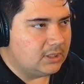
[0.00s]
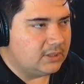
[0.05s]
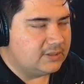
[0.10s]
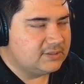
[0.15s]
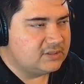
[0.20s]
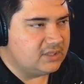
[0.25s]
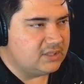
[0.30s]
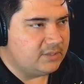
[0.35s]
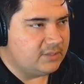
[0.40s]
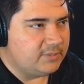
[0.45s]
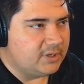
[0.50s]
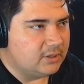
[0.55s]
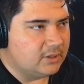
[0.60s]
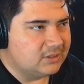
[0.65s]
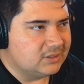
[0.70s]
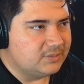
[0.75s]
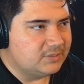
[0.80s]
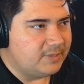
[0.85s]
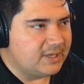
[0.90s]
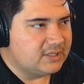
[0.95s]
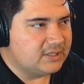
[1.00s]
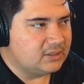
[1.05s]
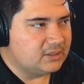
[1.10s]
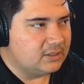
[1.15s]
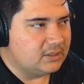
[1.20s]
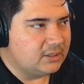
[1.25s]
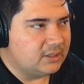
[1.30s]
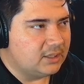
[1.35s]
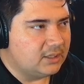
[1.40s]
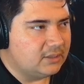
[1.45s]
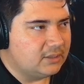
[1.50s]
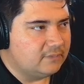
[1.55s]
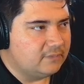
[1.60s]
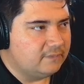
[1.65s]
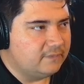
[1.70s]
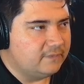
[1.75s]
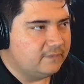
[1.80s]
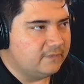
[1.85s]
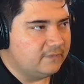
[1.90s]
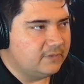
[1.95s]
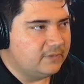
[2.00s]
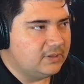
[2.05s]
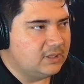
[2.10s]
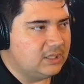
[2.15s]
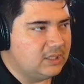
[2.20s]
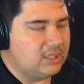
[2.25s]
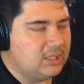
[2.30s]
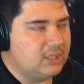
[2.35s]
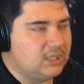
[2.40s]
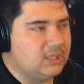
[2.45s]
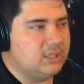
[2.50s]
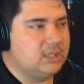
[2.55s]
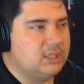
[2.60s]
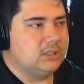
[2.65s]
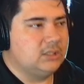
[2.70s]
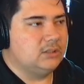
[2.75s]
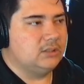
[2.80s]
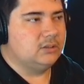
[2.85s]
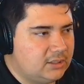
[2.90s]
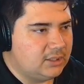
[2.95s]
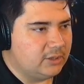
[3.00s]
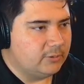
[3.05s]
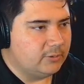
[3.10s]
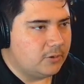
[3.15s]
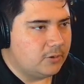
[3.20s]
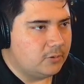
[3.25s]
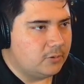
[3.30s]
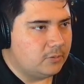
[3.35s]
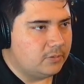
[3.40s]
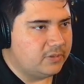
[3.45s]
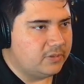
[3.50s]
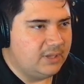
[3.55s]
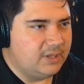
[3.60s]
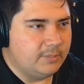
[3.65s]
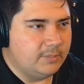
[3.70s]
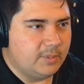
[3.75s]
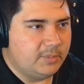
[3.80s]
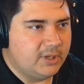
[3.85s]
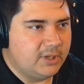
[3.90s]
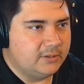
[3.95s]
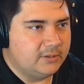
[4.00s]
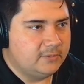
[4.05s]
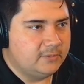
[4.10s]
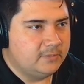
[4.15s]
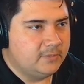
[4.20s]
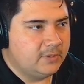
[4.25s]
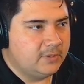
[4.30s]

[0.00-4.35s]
This theme here is basically kind of the hero theme a bit.